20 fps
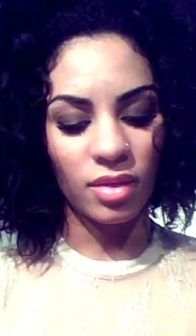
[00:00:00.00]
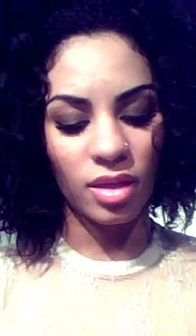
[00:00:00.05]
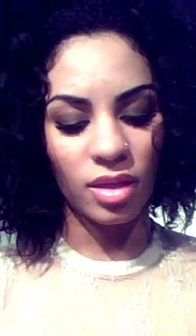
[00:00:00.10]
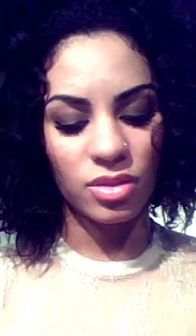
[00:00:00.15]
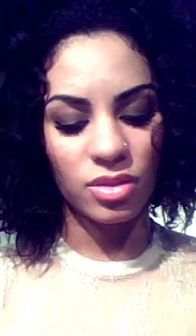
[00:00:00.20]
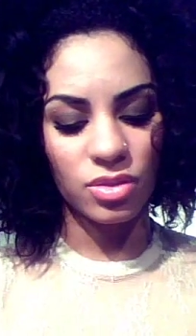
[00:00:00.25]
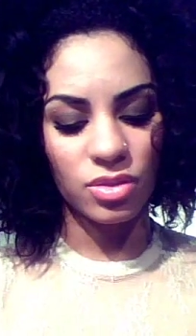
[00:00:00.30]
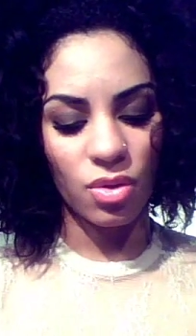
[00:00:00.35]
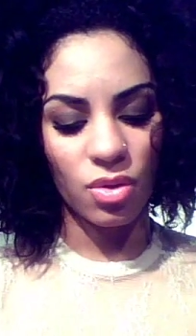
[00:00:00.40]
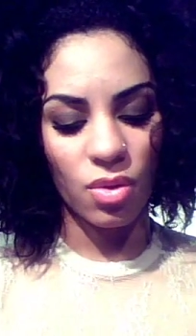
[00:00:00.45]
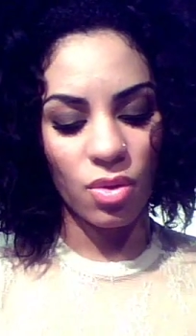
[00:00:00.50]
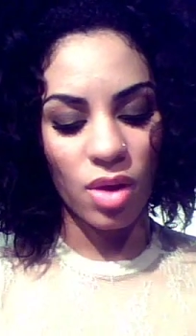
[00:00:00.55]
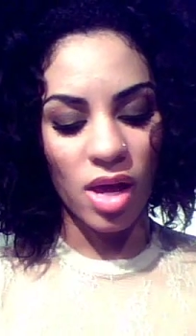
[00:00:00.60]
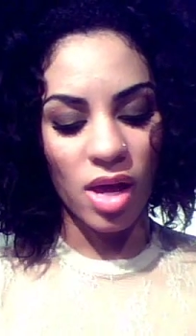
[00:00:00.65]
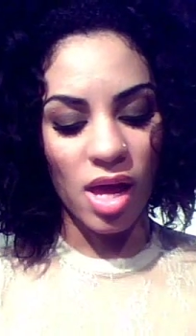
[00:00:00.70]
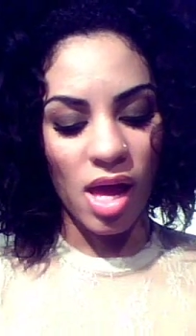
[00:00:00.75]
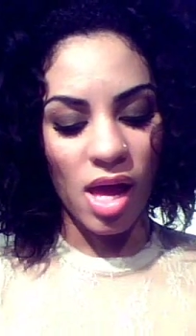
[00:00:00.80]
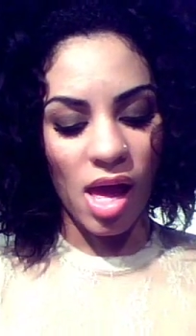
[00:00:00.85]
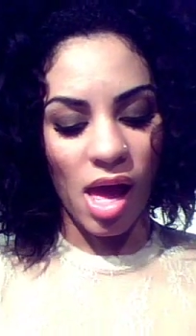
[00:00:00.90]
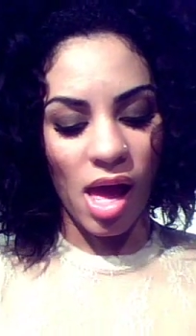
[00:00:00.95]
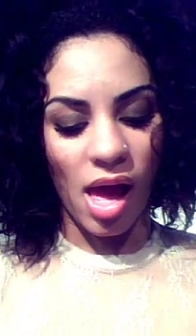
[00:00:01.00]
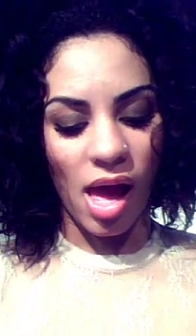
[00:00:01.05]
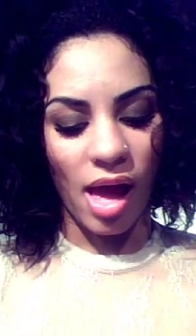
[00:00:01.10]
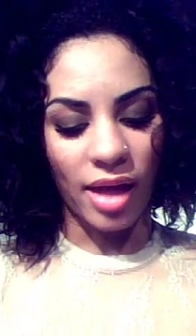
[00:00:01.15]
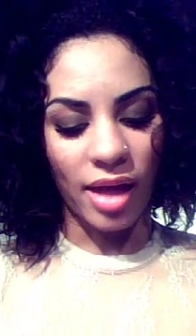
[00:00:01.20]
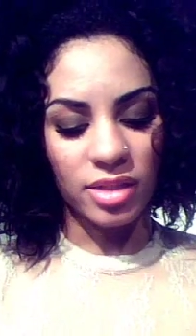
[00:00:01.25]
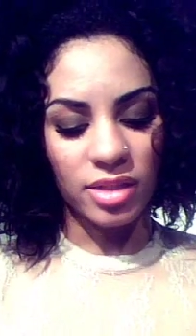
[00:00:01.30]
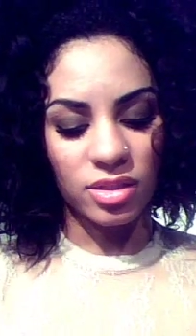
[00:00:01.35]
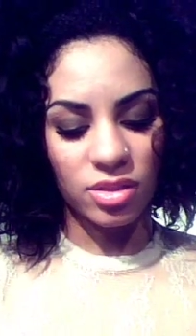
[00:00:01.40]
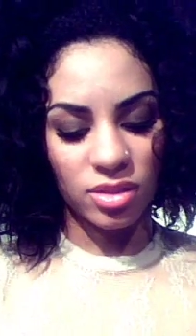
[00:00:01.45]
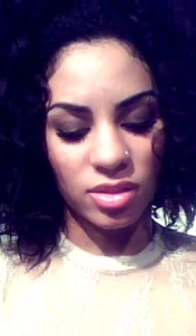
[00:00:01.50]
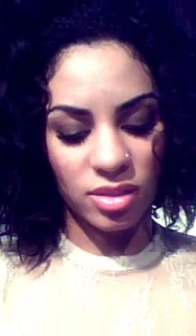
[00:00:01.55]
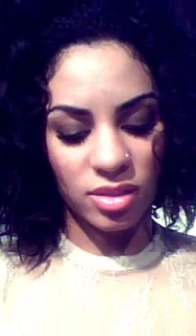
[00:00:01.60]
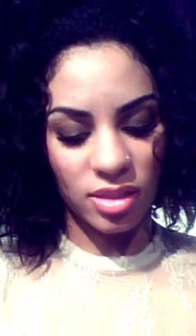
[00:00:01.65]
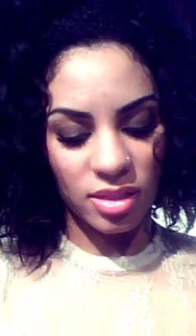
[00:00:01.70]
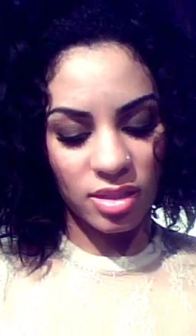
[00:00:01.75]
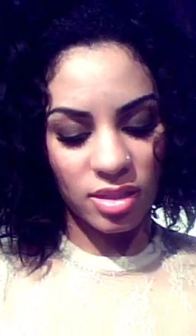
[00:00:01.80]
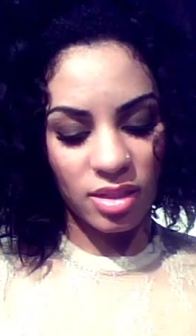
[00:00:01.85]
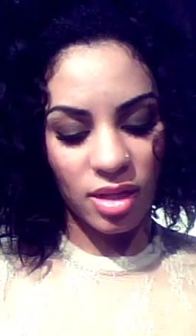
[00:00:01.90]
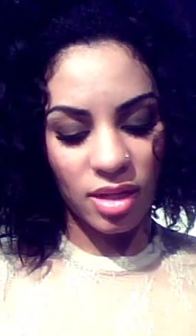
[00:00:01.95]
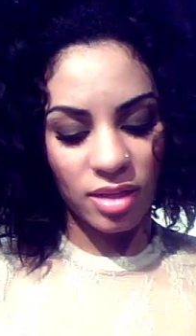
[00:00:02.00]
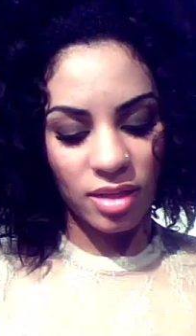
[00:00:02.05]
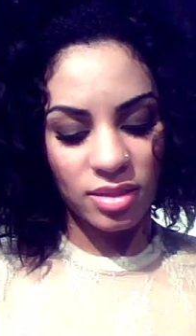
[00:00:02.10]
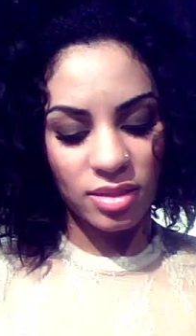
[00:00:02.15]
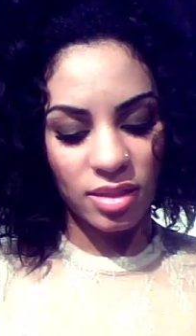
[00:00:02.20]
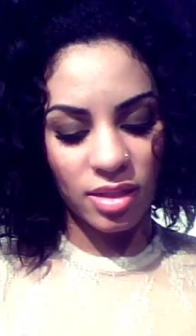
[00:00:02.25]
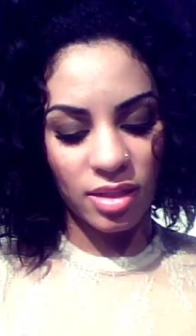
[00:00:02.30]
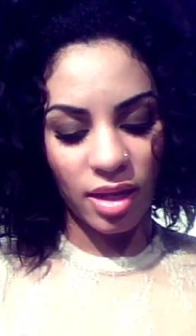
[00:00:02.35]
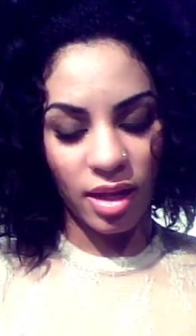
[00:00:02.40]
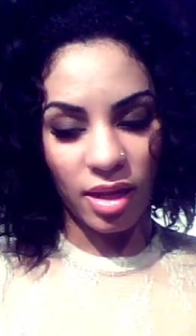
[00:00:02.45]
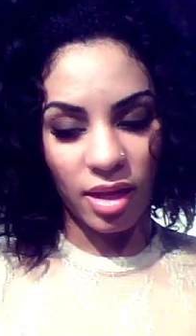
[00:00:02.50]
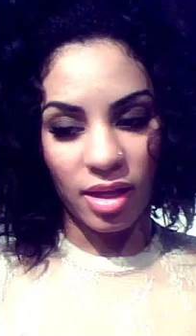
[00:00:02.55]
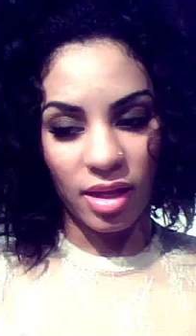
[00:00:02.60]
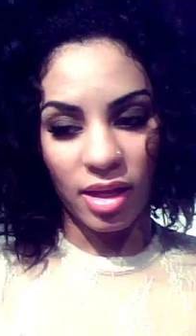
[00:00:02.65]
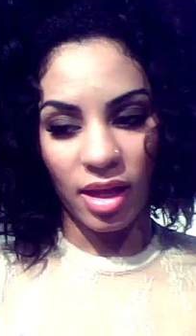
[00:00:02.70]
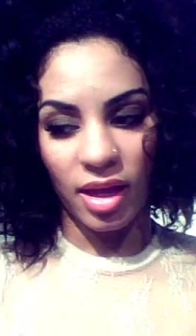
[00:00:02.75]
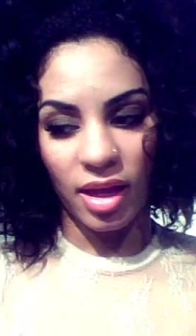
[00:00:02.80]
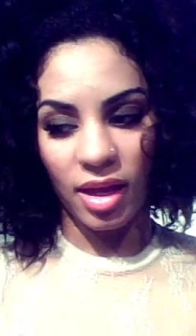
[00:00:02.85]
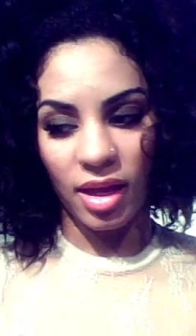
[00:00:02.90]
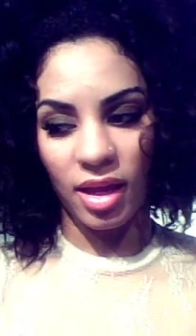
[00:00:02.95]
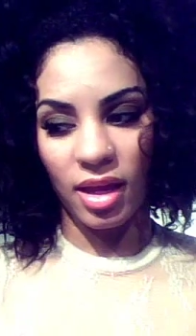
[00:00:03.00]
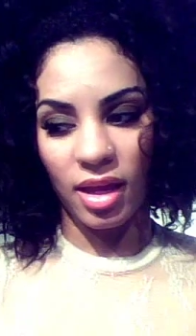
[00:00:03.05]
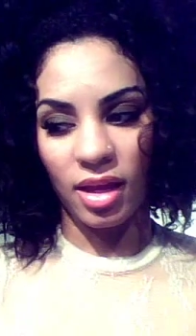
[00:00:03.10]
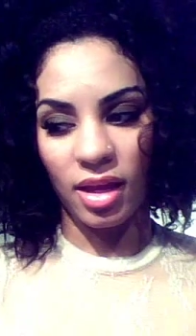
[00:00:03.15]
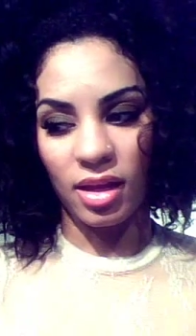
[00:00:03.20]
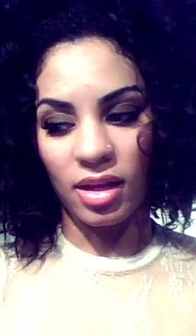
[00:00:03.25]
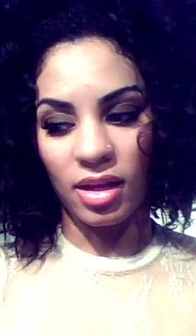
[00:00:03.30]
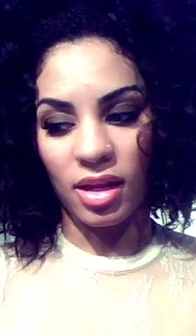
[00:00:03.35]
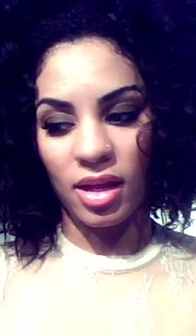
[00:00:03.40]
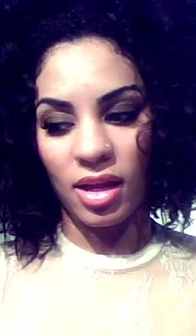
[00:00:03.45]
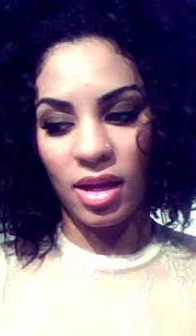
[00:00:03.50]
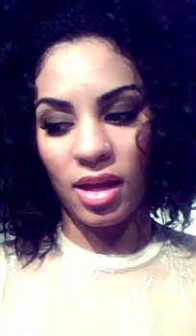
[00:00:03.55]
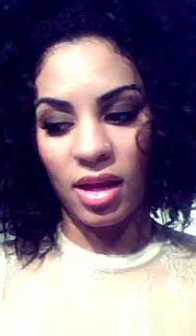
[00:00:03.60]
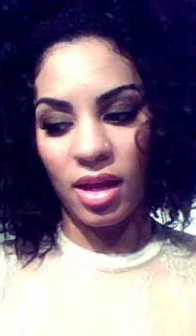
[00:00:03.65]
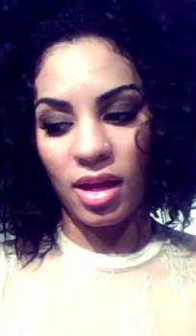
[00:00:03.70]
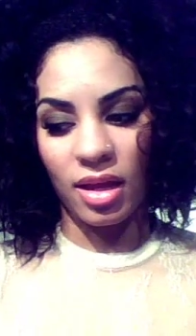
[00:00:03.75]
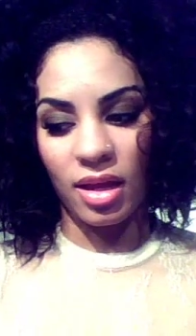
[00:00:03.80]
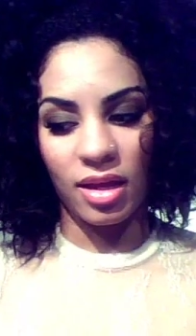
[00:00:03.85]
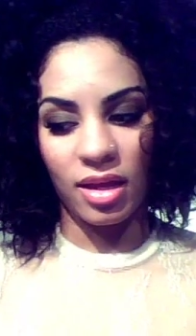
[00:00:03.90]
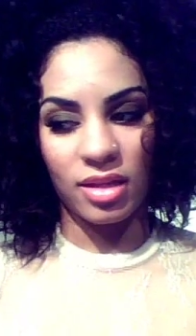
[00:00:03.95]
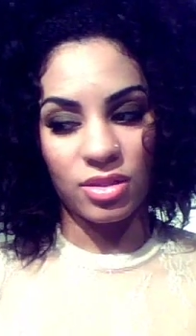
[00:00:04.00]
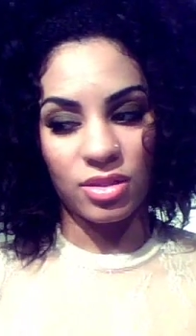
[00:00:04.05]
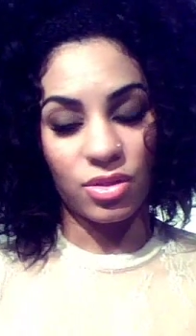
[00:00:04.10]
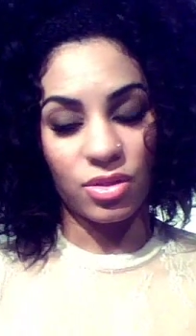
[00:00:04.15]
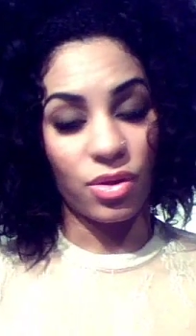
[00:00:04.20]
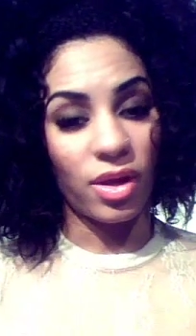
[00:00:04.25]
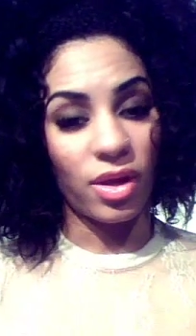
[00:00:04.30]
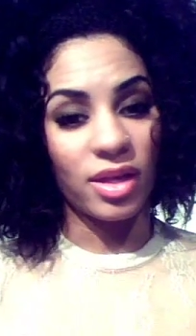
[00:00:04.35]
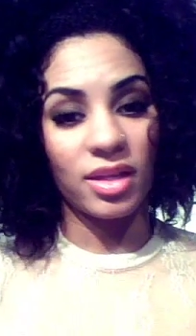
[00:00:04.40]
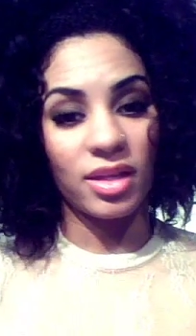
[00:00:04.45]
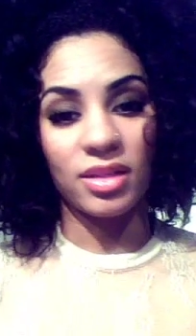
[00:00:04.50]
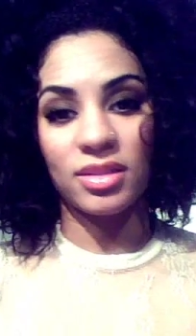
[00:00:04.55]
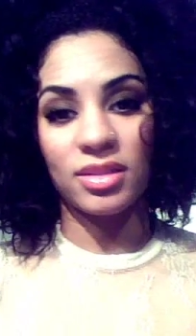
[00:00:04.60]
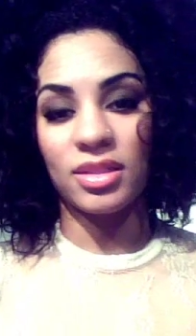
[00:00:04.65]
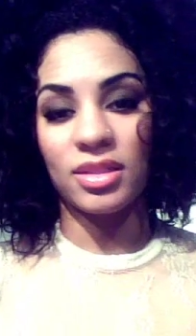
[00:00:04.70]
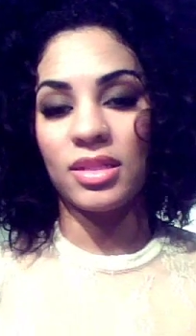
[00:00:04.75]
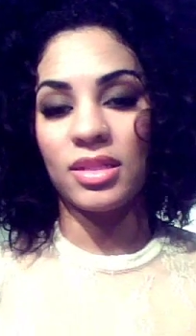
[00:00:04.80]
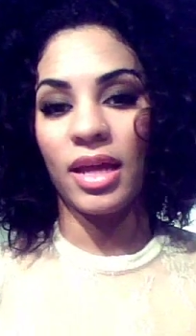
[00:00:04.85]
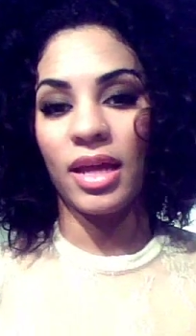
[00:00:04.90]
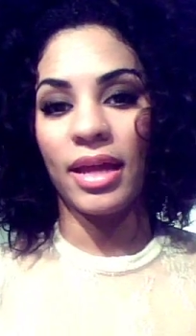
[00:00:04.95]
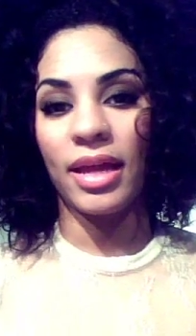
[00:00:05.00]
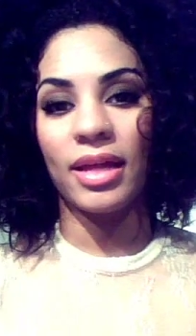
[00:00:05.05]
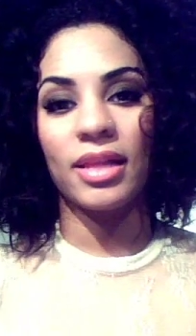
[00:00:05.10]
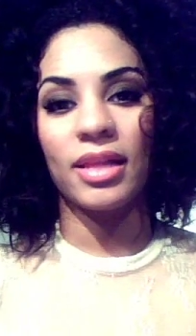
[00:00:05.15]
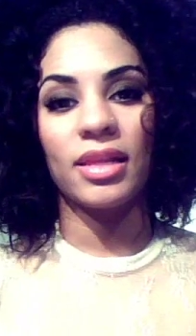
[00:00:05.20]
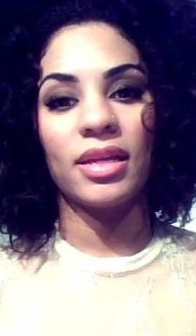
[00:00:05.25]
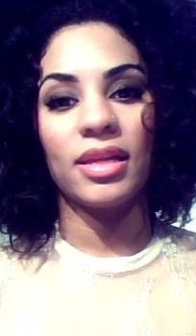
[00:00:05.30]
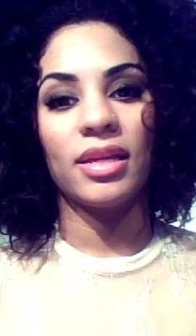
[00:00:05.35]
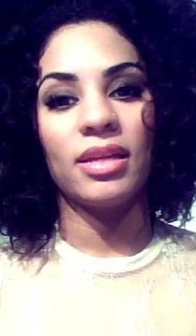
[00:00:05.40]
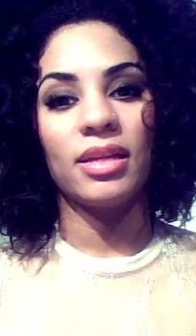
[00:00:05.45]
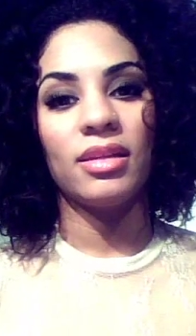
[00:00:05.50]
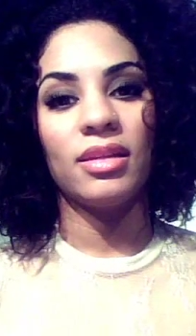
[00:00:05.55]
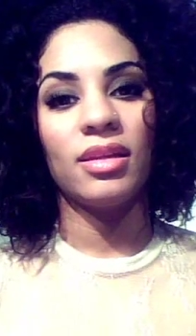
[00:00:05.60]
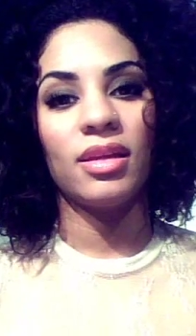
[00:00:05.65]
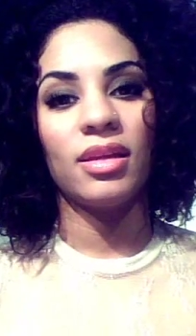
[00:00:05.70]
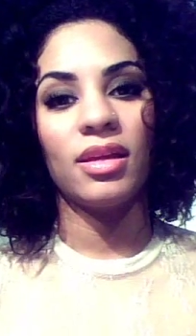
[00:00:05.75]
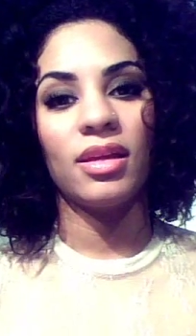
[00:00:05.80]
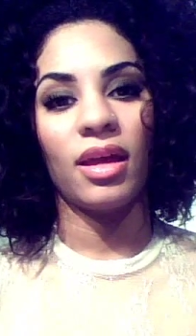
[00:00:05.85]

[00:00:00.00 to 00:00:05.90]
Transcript: And so I did the Not Today, and it's great at detangling.